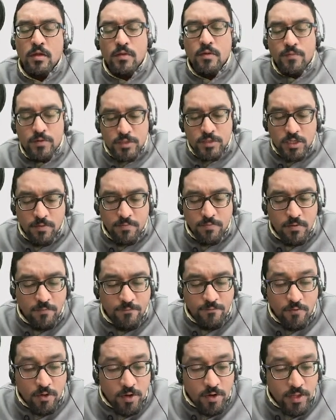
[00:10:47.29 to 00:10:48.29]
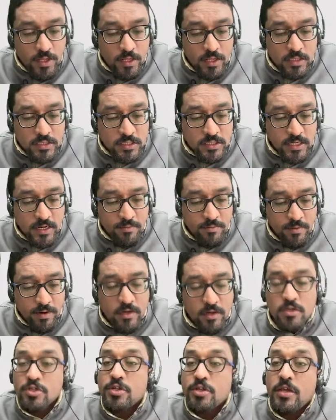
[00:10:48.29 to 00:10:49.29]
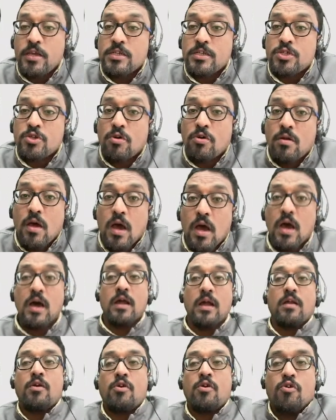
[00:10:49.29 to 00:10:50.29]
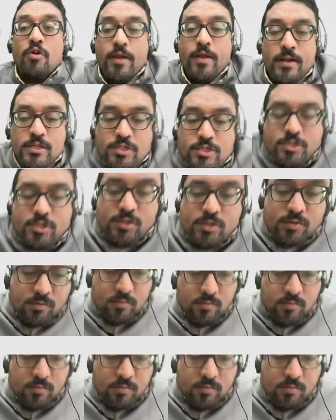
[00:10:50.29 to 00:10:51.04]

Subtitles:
Which of the following statements is or are correct?